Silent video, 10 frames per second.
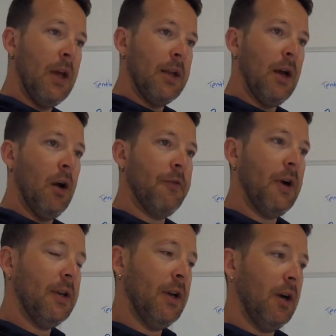Now if
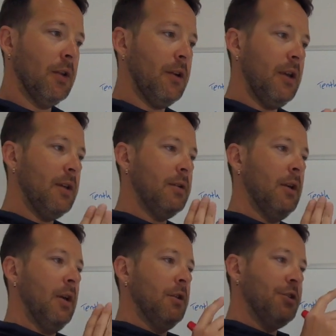I color in
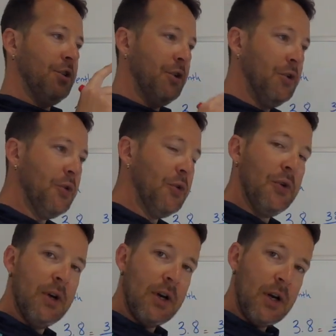
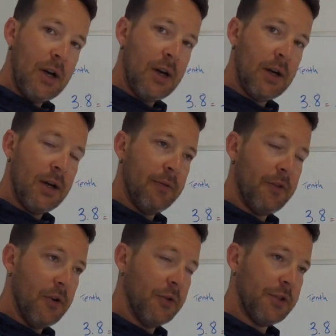2 of
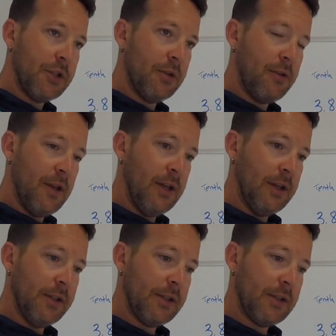those
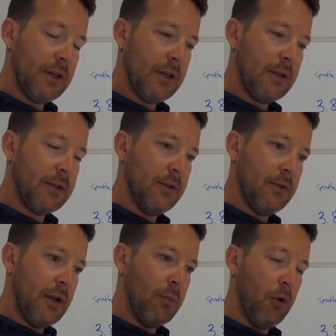things
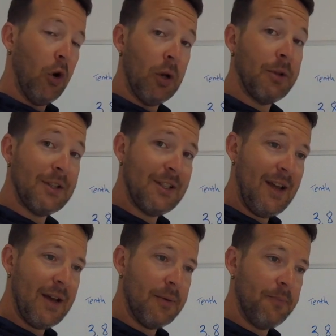that are broken up into
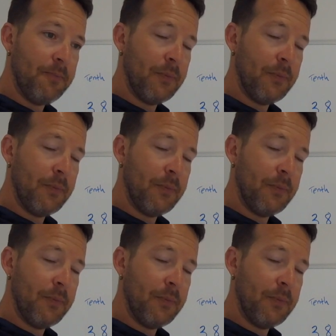10,